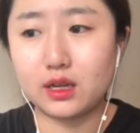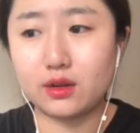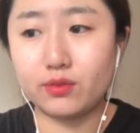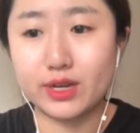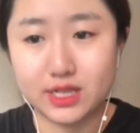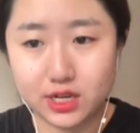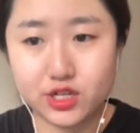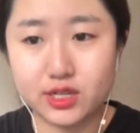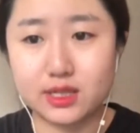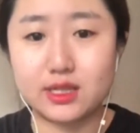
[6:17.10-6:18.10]

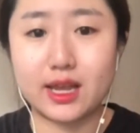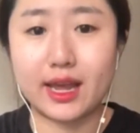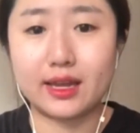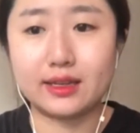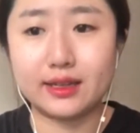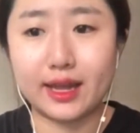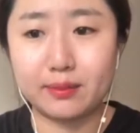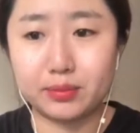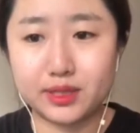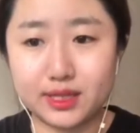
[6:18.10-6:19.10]
reductions in
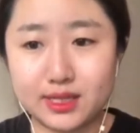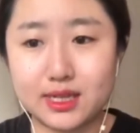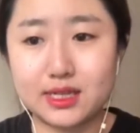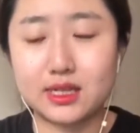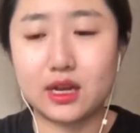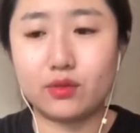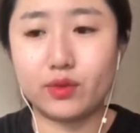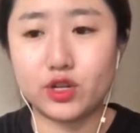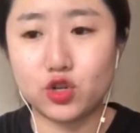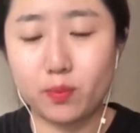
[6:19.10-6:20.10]
implicit
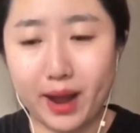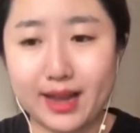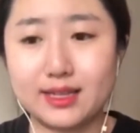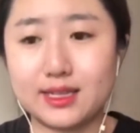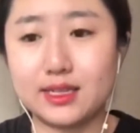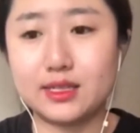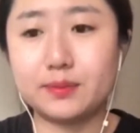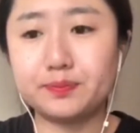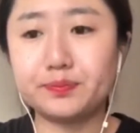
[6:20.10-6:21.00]
racial biases.